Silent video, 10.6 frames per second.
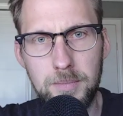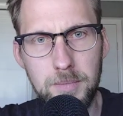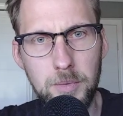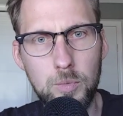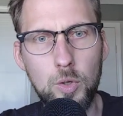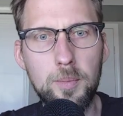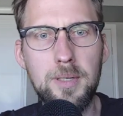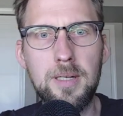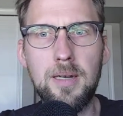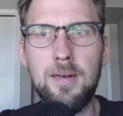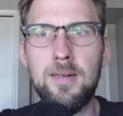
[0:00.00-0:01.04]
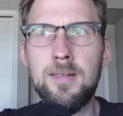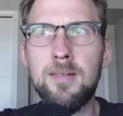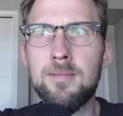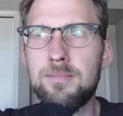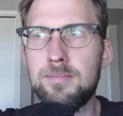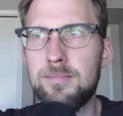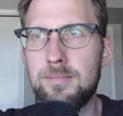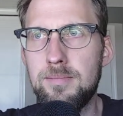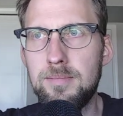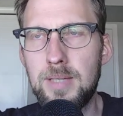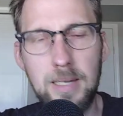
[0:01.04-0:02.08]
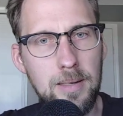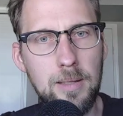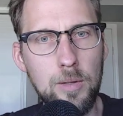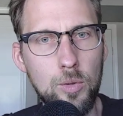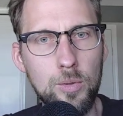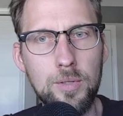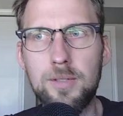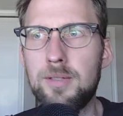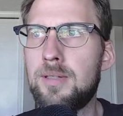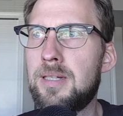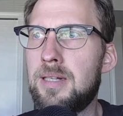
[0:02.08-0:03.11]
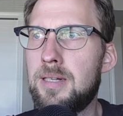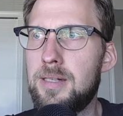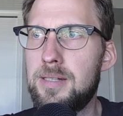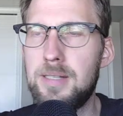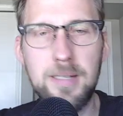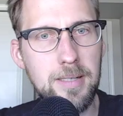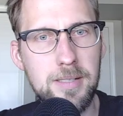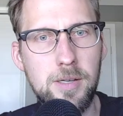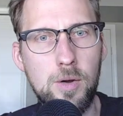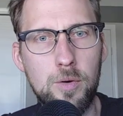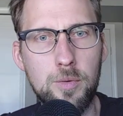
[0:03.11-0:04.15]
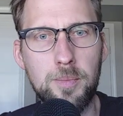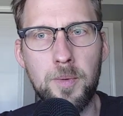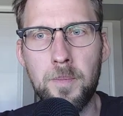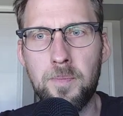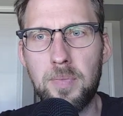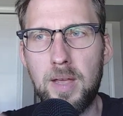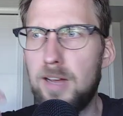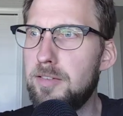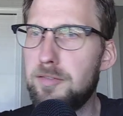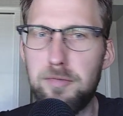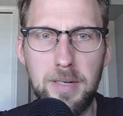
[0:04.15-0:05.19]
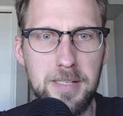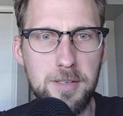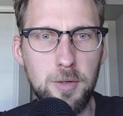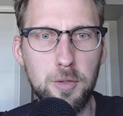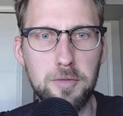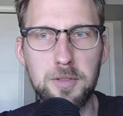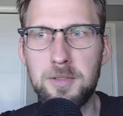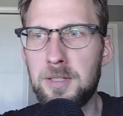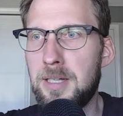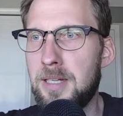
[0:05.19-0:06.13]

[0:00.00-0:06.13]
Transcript: the Roman guy getting a little older, sitting in his home, having friends over,